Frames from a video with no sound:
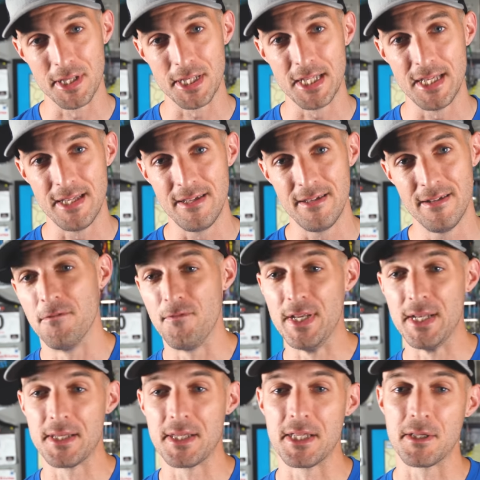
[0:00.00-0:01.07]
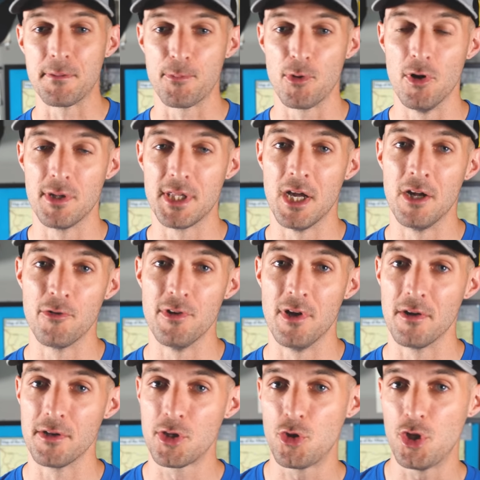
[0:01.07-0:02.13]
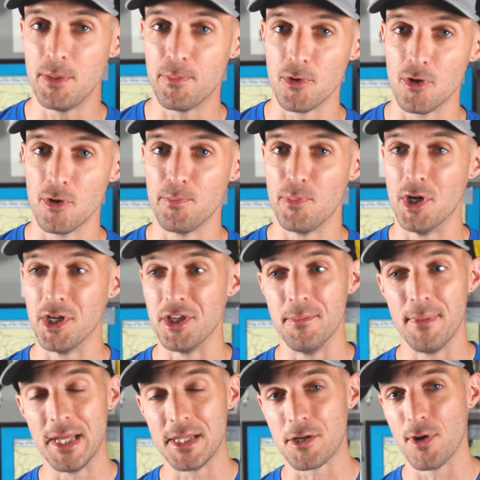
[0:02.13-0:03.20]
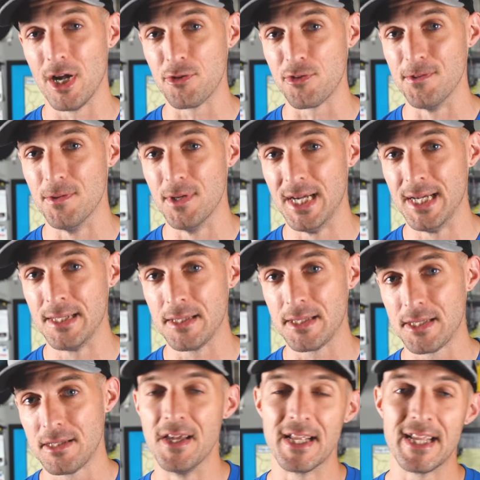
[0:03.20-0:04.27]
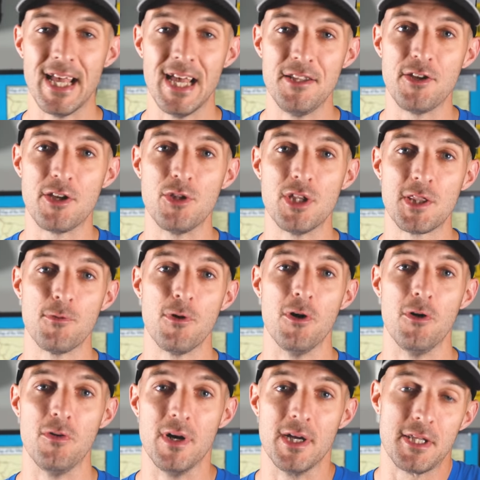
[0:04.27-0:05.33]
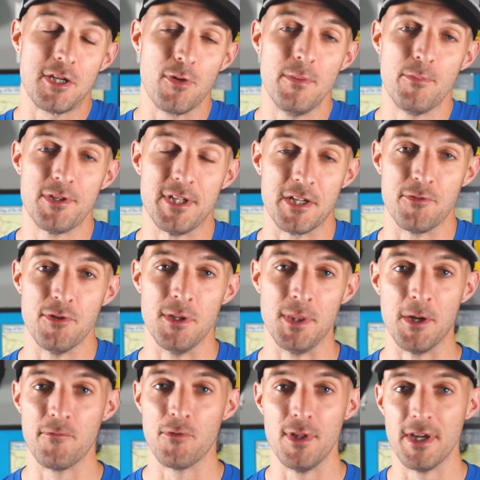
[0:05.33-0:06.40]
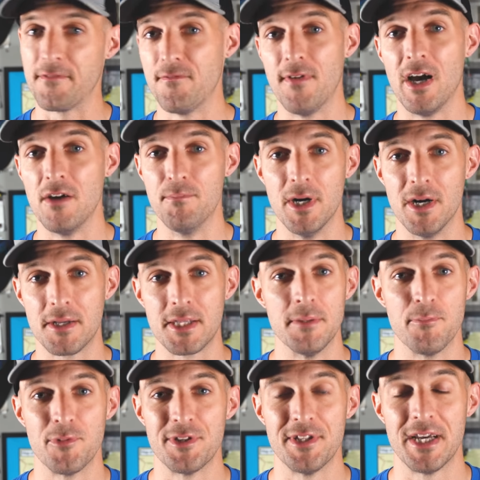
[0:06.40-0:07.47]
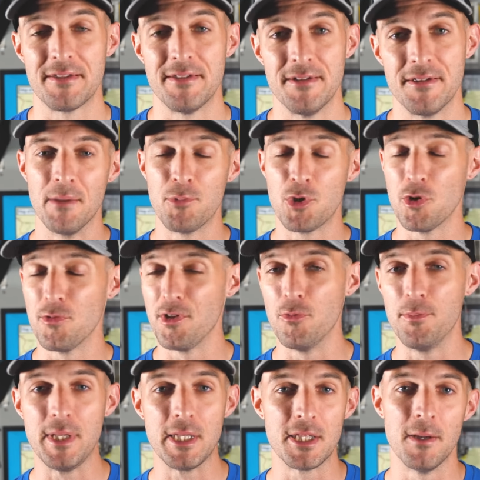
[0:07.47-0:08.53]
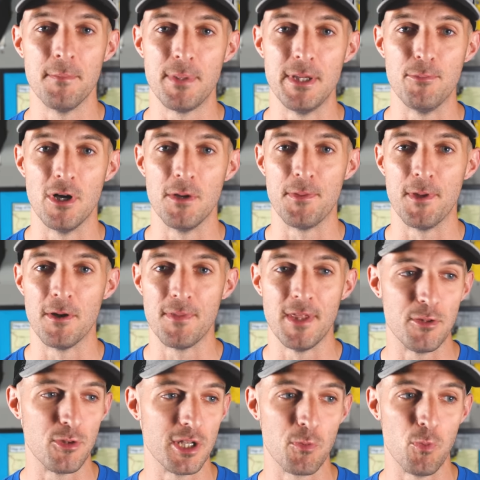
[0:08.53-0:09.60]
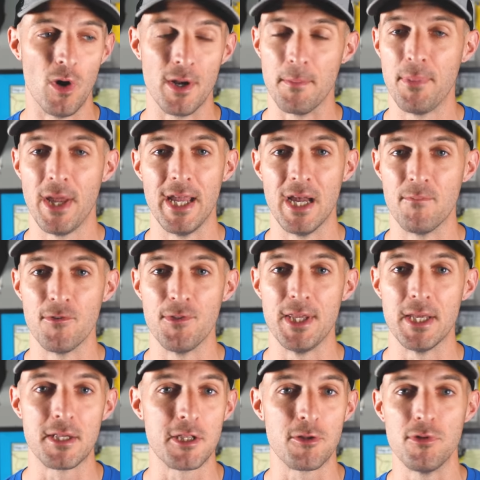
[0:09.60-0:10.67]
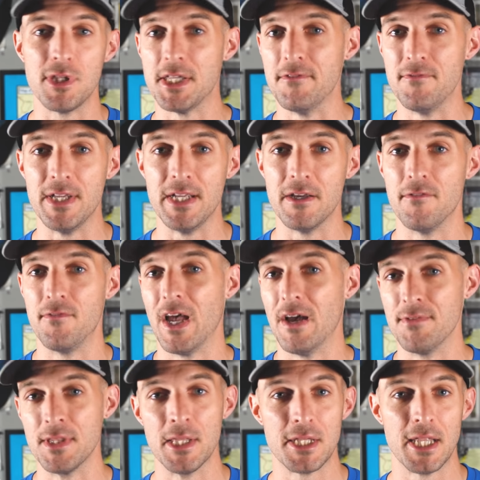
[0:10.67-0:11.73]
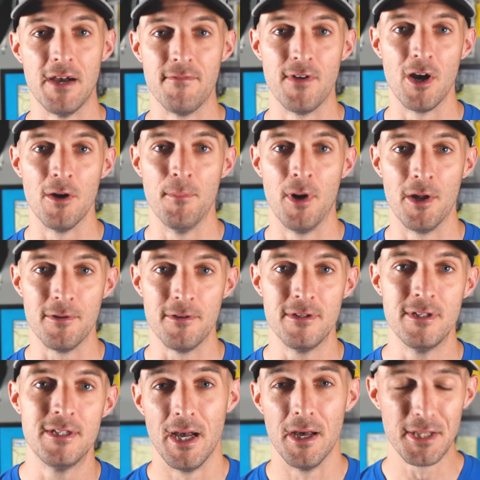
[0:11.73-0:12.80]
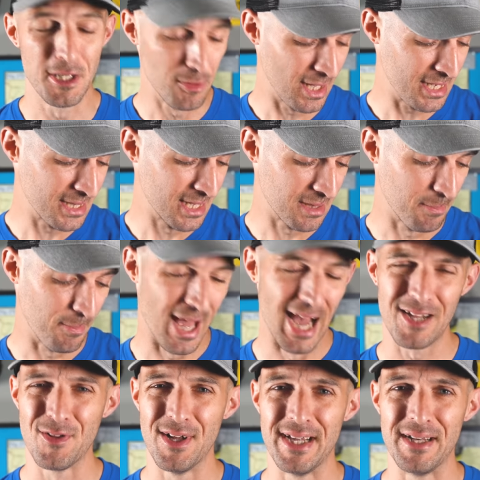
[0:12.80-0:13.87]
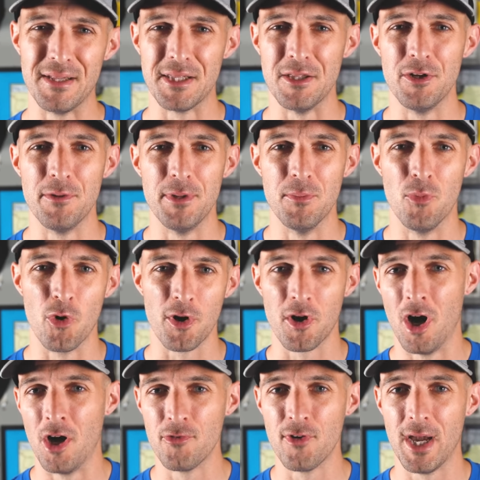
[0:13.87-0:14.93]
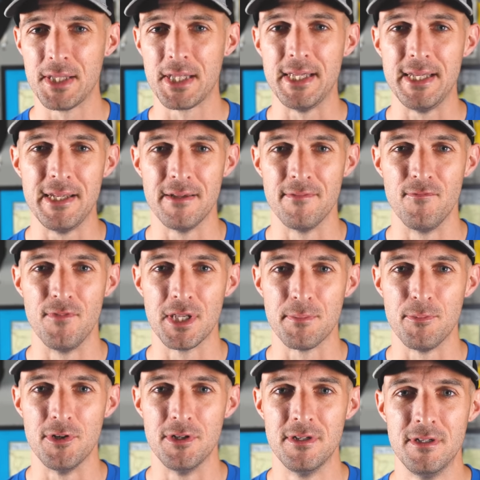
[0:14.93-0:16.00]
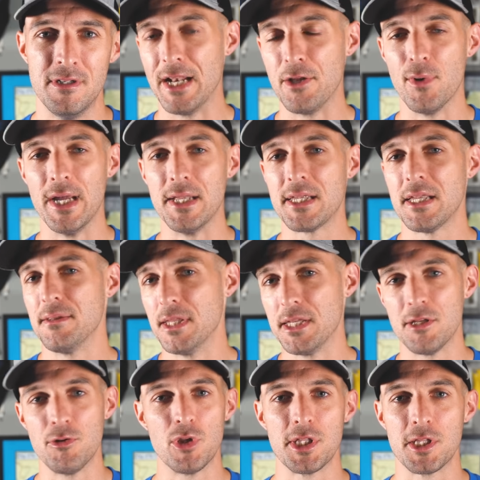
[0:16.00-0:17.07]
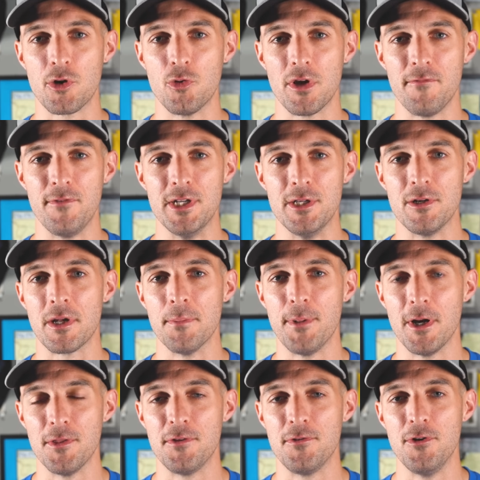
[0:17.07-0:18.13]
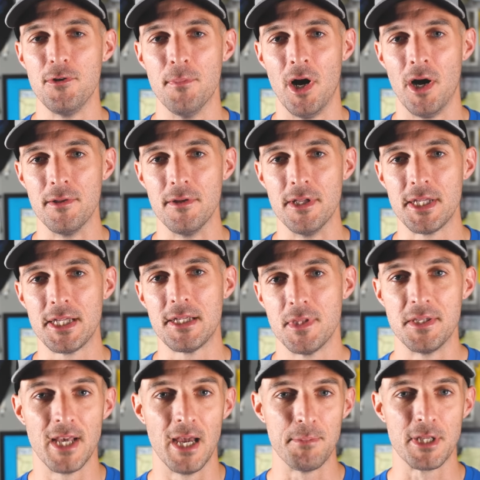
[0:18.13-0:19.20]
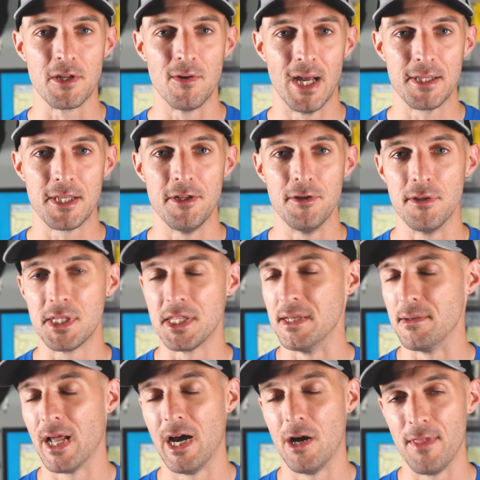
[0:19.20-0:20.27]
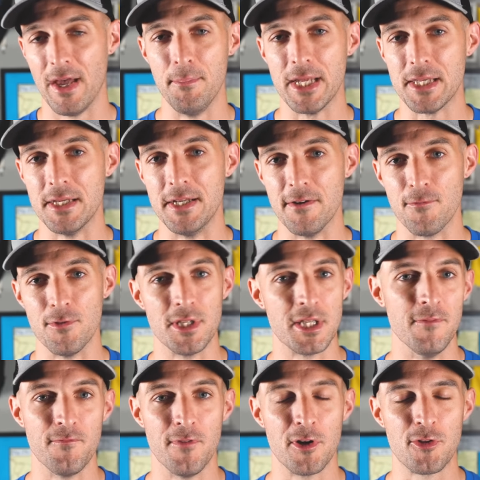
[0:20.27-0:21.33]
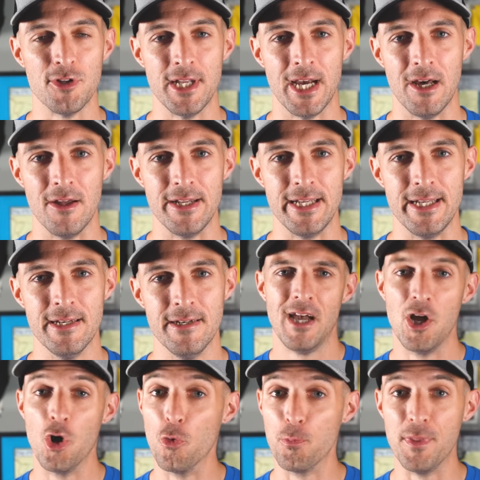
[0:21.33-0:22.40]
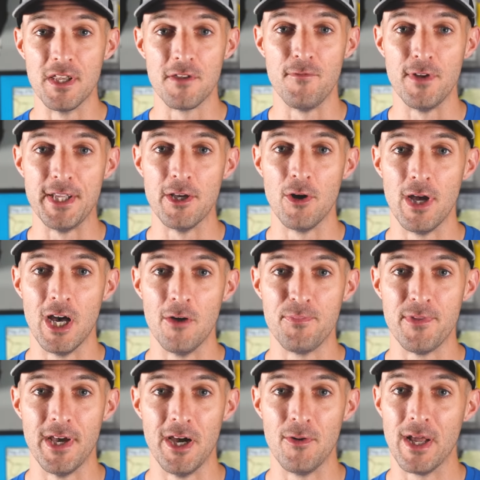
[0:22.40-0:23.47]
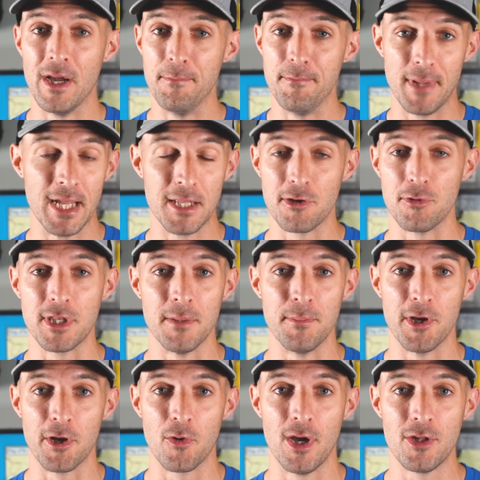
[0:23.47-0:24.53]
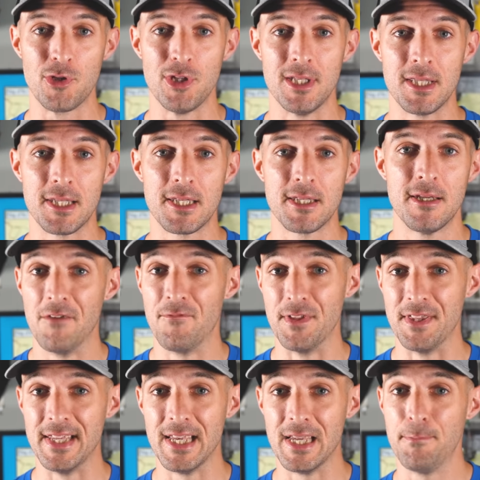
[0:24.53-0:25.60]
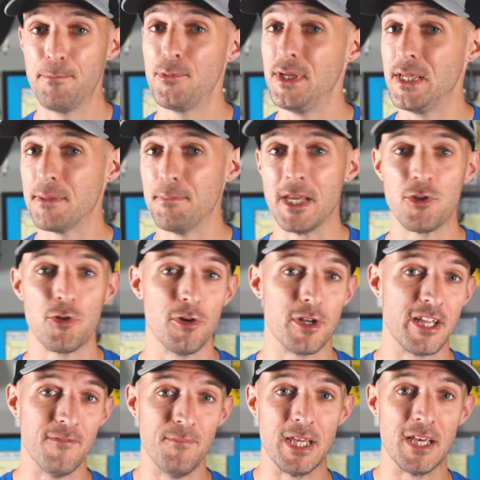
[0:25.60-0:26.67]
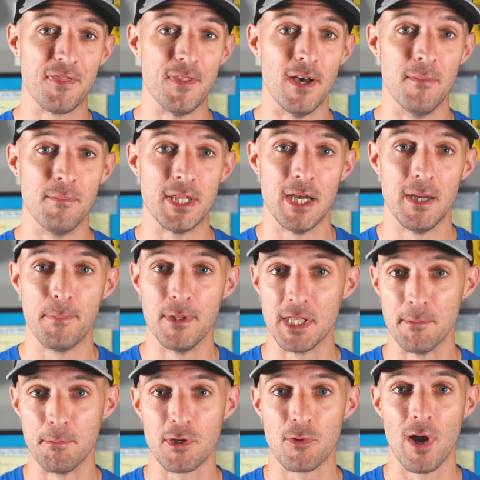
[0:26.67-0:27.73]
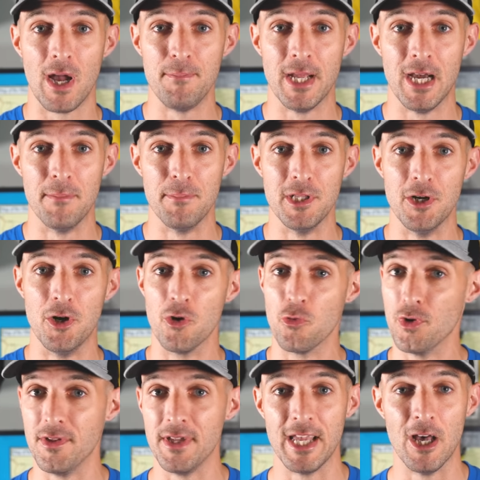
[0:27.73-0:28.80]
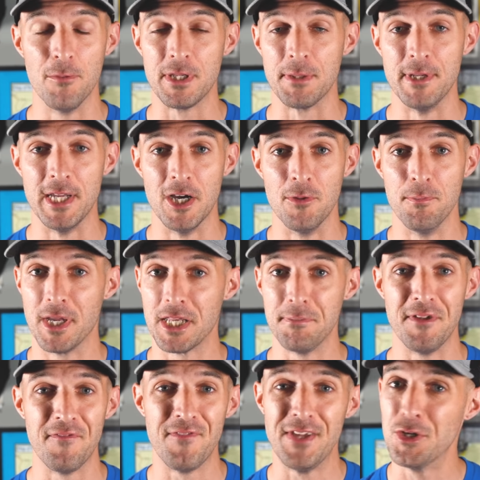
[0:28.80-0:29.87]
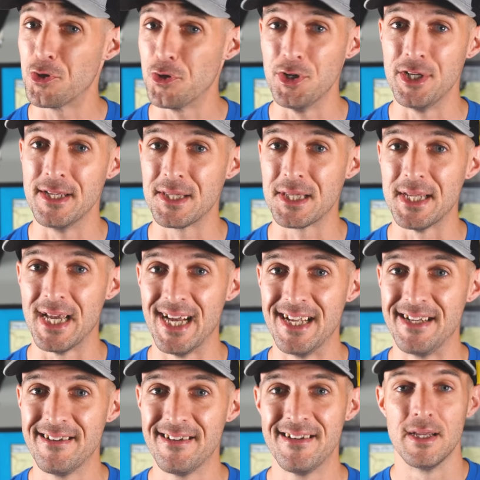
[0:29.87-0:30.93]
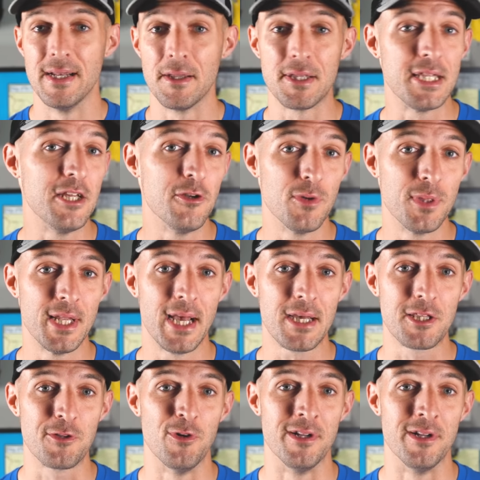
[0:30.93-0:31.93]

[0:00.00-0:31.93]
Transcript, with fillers: to see. The Fenix 6 Pro is $100 cheaper, but you may scratch the lens. Then again, you could just throw a screen protector on there for like five bucks and protect it. And I'm sure there'll be some people out there that just wanna pay up for the exclusivity of having the Sapphire model. I also like that the backlight is a little bit more contrasty and visible. Anyways, this is just a quick video to compare the two models, the types of glass used, and how that makes a difference in functionality. I hope this video helped out. I've answered some of your questions. If it did, please make sure to give me a thumbs up and subscribe down below. It really helps me out. It makes me feel good inside. And I'll see you in the next